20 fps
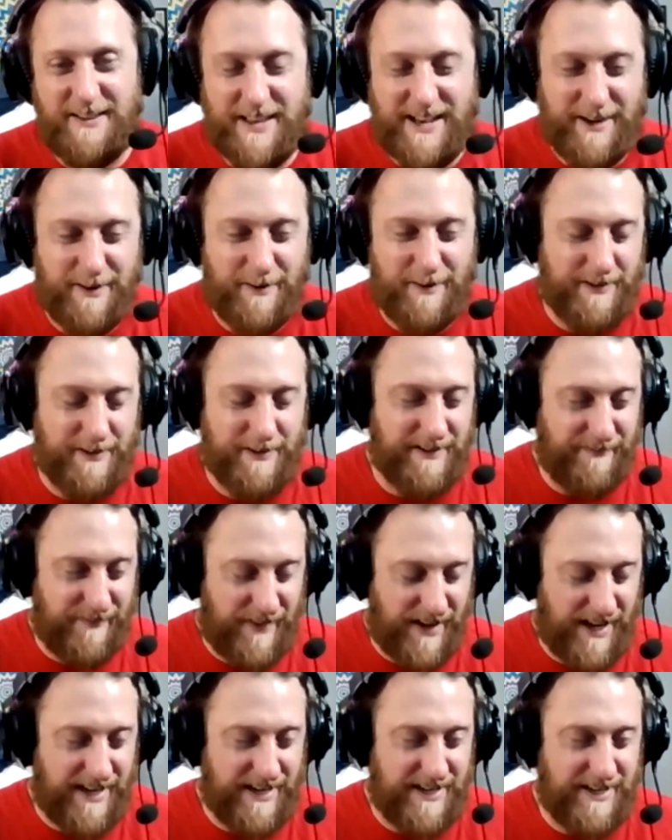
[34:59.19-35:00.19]
are they going to
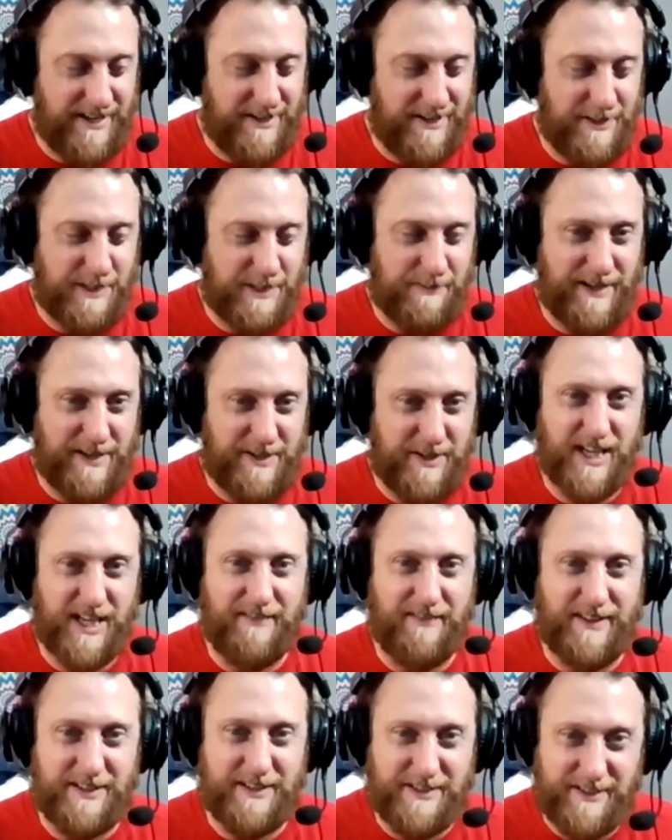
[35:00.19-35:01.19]
find you?
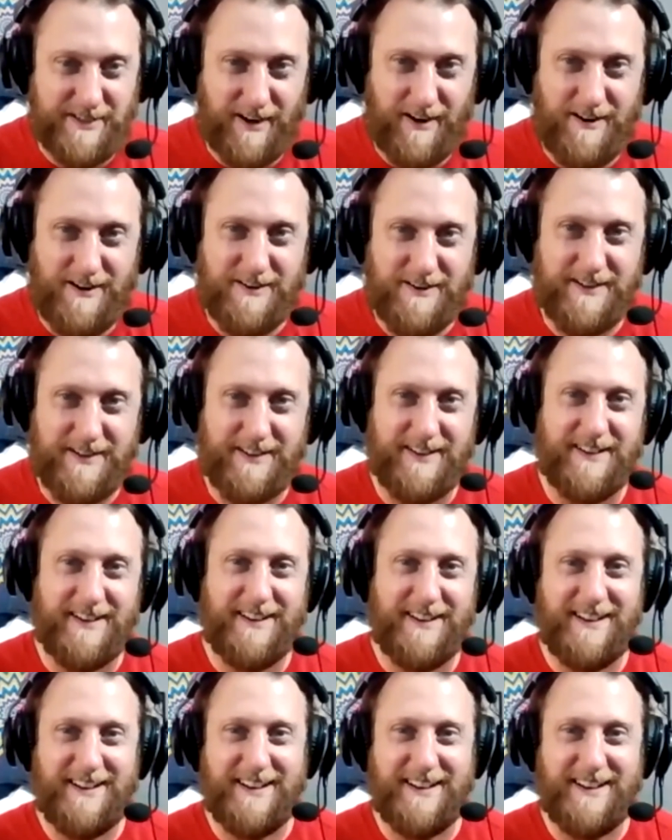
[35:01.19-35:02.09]
Especially if it's dark